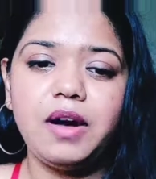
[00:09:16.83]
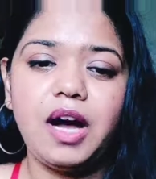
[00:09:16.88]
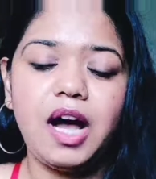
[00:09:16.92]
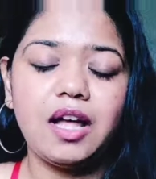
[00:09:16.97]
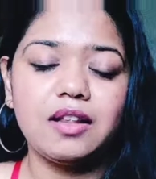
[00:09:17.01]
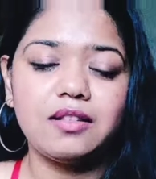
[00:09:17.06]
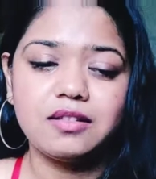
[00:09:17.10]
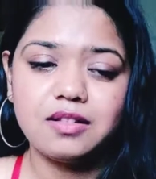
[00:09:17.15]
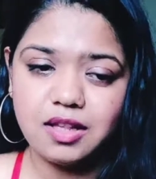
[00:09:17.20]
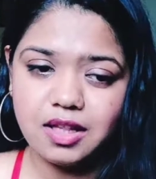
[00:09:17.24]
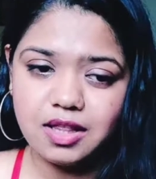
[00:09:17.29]

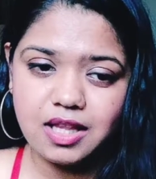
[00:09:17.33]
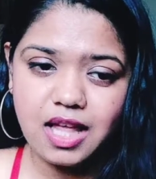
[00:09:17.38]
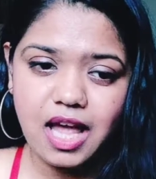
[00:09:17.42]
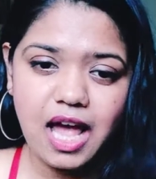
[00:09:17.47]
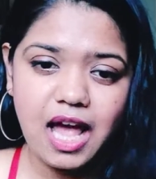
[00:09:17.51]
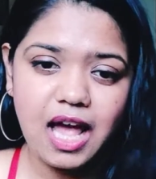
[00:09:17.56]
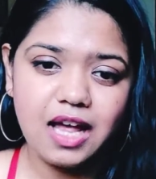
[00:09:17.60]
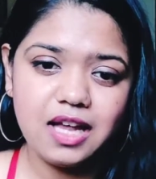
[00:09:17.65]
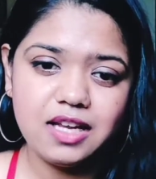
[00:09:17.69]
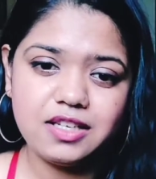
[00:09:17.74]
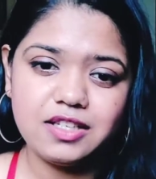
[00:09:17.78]
Other than
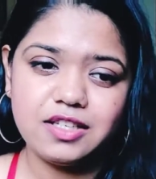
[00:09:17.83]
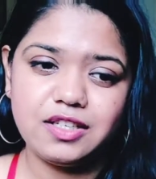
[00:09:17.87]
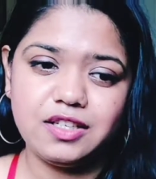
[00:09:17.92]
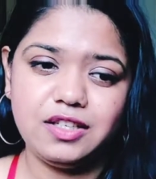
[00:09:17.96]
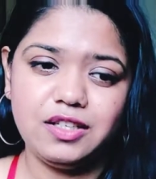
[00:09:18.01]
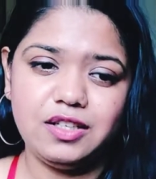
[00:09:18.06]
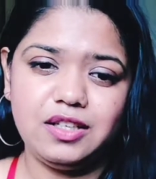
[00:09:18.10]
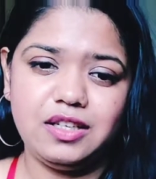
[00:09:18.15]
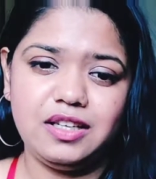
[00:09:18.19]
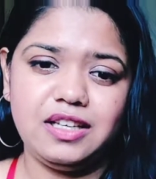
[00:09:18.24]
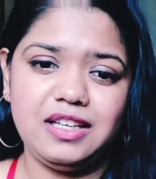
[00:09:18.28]
that,
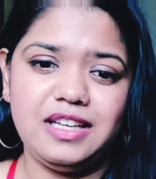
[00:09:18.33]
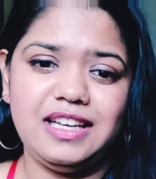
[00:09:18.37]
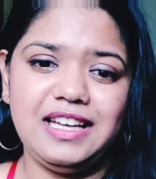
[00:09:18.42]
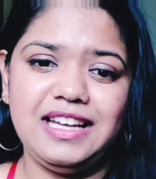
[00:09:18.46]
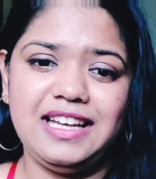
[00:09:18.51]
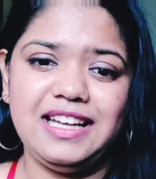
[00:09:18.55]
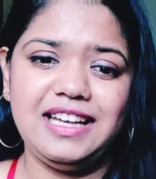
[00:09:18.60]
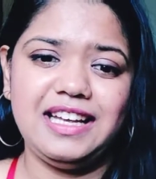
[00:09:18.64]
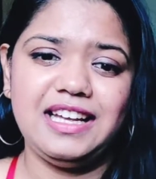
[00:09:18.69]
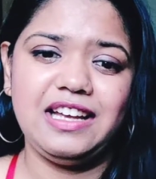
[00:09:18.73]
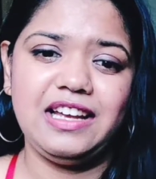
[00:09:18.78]

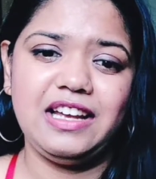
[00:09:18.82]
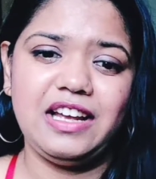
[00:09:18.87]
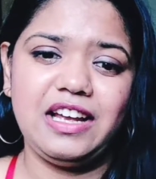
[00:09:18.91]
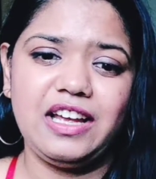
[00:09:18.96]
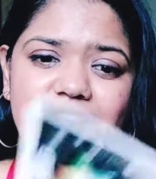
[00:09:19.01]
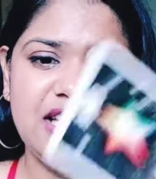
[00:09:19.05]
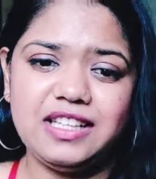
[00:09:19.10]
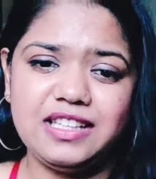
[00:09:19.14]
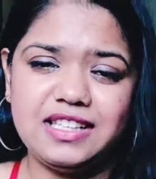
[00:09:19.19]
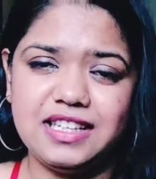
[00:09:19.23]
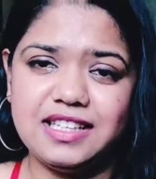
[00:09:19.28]

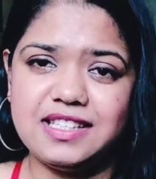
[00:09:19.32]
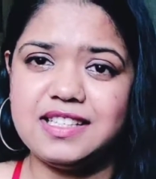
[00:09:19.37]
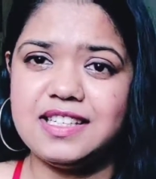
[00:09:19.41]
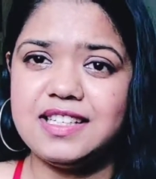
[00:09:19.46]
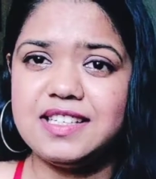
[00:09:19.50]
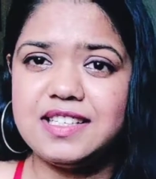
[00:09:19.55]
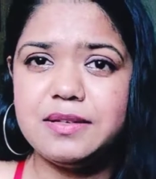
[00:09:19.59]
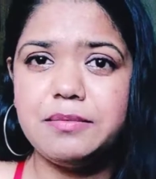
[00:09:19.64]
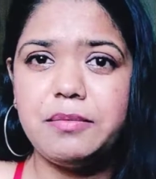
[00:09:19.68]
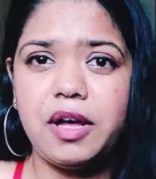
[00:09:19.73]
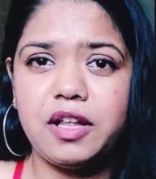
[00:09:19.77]
this
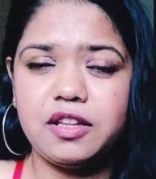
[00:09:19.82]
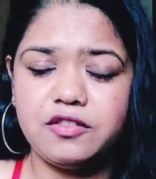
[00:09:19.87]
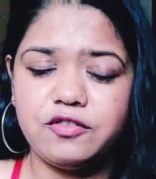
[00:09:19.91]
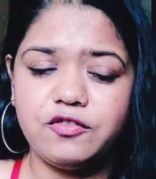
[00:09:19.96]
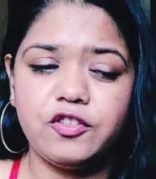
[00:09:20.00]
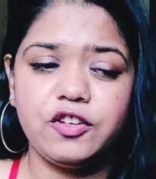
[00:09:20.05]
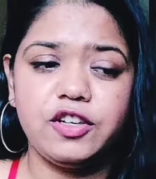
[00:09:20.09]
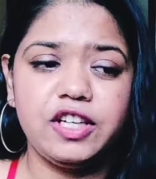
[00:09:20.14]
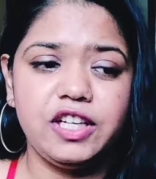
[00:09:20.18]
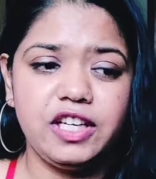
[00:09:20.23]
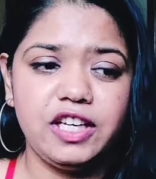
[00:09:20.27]
is a month
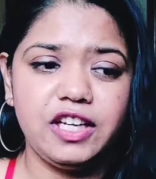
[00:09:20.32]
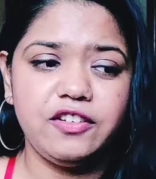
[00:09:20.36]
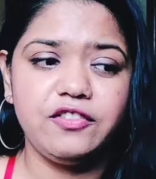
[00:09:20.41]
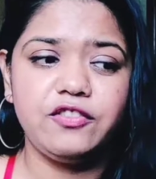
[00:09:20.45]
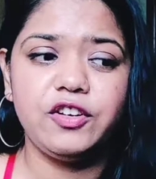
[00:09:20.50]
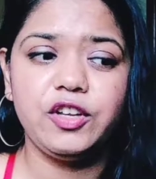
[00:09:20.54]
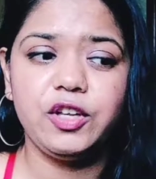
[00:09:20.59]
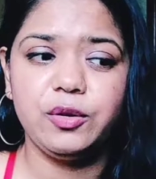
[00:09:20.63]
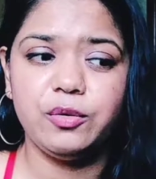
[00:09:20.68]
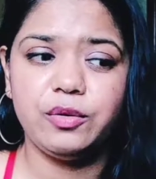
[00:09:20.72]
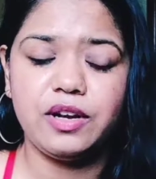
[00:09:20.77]
for healing
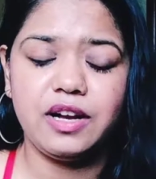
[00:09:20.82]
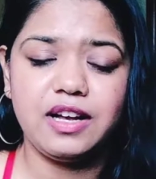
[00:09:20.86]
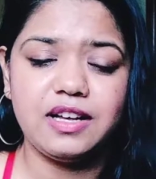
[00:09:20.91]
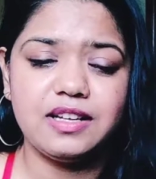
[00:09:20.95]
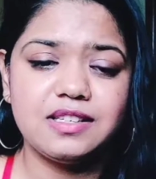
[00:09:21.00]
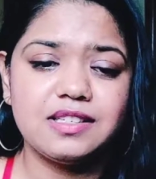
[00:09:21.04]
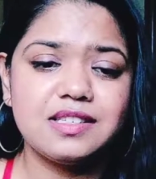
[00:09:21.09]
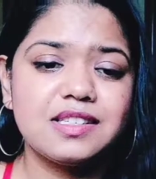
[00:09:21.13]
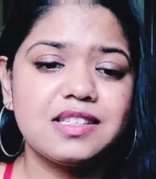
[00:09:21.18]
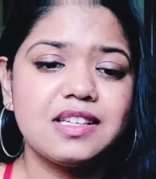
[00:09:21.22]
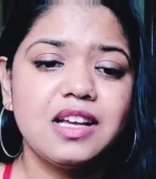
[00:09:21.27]
for you
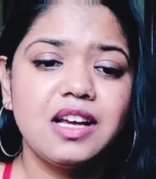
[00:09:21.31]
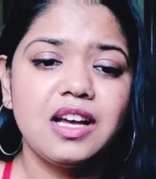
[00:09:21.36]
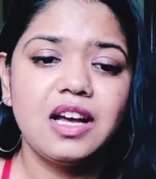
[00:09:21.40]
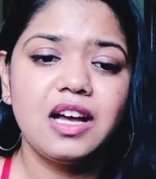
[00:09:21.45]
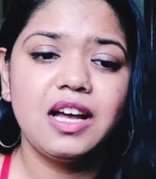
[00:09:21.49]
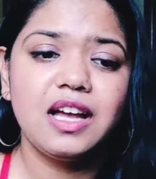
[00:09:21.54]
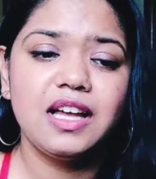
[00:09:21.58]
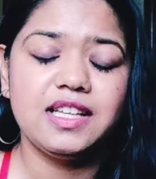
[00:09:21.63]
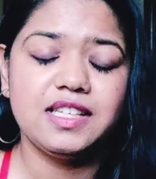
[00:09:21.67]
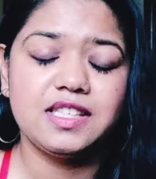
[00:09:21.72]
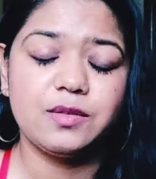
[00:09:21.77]
guys
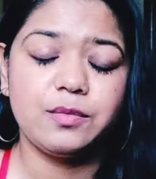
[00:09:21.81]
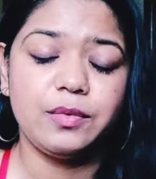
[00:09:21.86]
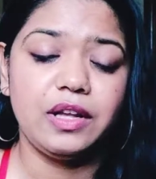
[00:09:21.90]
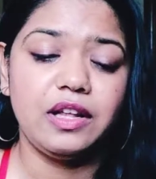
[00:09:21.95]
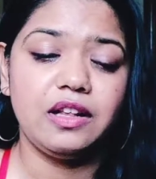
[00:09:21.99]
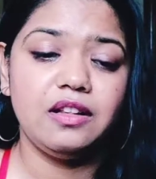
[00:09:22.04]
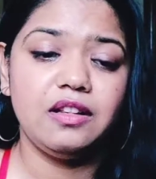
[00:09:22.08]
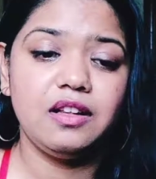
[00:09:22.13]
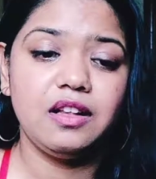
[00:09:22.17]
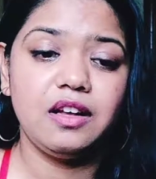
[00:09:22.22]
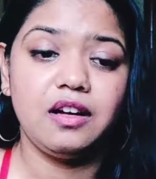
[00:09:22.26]
as
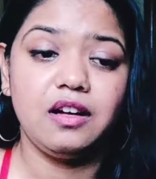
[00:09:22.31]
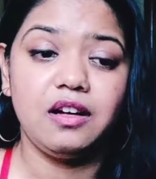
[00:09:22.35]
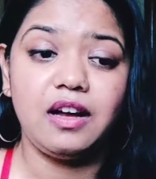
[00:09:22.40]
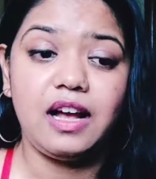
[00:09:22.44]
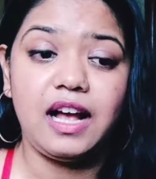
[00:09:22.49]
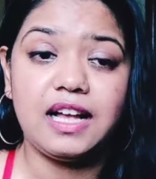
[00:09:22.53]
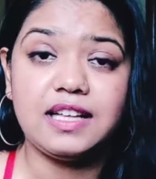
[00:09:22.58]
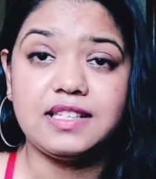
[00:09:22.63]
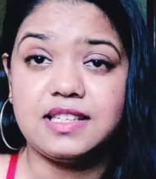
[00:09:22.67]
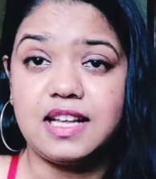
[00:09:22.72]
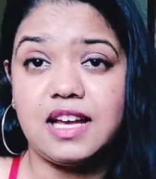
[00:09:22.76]
well,
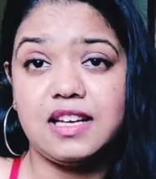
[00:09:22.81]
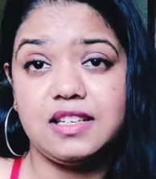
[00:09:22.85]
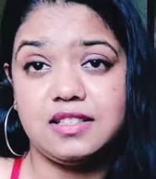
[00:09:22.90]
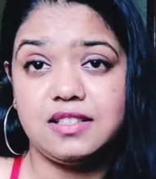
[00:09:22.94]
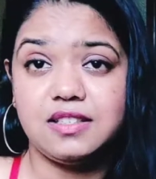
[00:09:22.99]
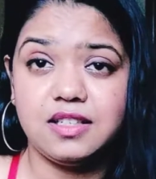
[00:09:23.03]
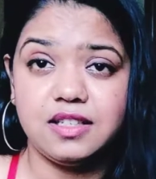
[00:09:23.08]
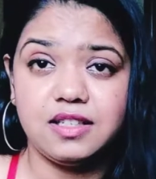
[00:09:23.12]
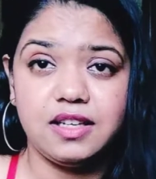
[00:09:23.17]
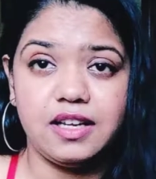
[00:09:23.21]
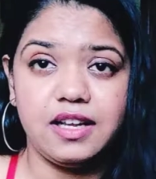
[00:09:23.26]
as I
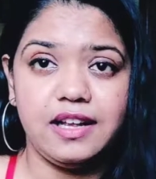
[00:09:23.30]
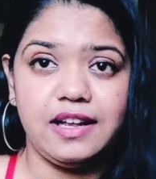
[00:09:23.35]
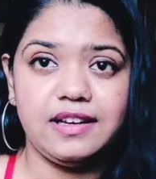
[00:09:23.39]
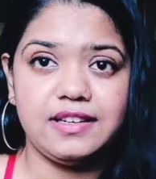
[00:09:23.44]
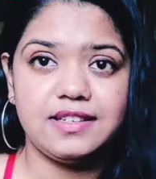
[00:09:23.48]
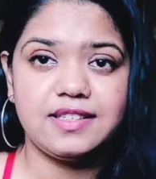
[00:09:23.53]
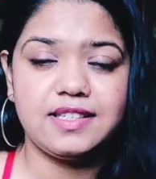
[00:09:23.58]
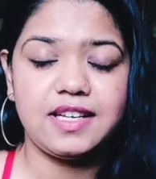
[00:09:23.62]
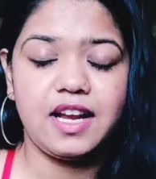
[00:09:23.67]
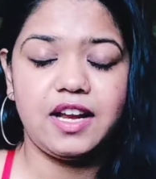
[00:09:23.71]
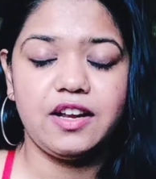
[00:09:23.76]
did
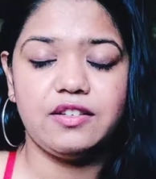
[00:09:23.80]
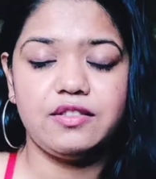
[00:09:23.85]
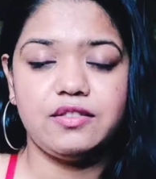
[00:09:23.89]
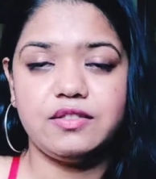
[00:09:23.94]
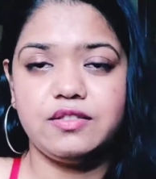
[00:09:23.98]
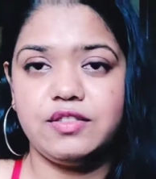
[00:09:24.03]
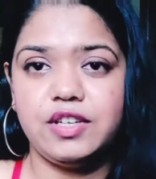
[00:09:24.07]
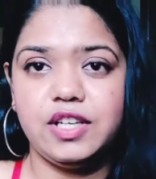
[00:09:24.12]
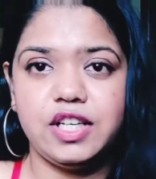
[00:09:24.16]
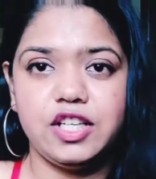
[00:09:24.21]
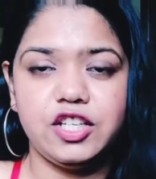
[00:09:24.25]
air sign
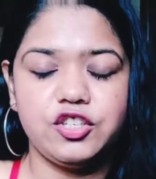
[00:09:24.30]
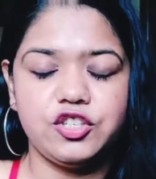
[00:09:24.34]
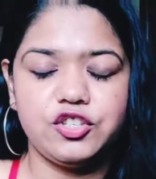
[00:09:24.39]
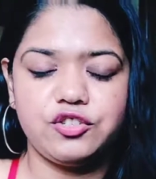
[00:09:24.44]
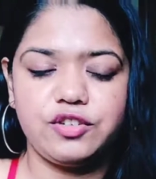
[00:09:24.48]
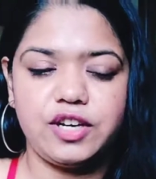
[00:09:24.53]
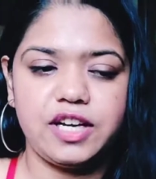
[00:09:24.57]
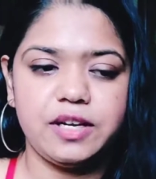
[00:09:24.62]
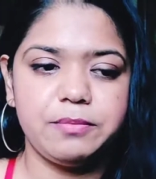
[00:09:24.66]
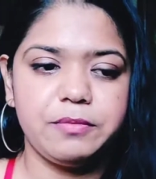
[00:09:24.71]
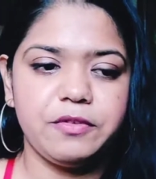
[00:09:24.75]
readings
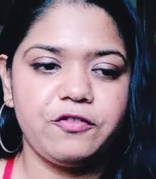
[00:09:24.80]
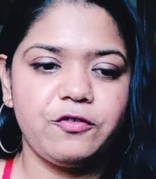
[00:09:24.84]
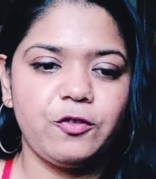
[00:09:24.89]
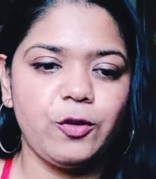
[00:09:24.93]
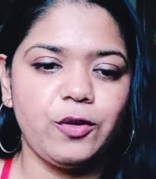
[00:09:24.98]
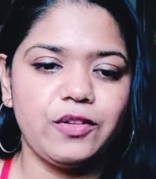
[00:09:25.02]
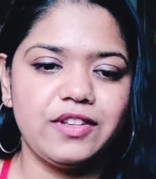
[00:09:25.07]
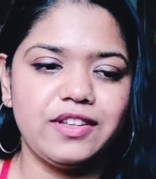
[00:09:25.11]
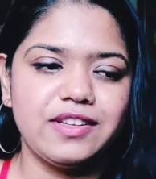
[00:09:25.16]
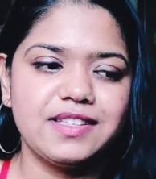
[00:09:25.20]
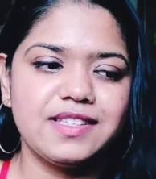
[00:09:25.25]
right
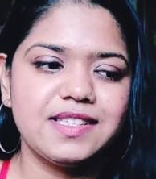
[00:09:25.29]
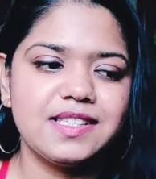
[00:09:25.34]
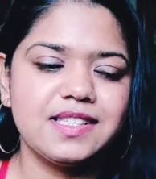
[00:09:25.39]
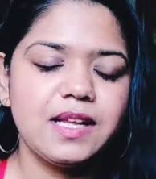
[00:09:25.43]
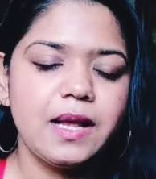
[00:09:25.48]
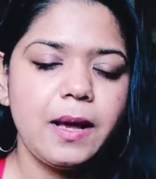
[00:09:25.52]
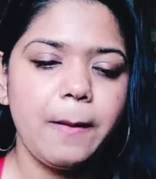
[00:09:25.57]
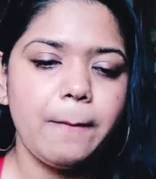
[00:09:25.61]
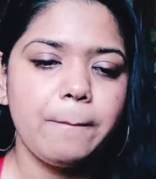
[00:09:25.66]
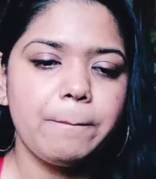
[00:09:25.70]
before this.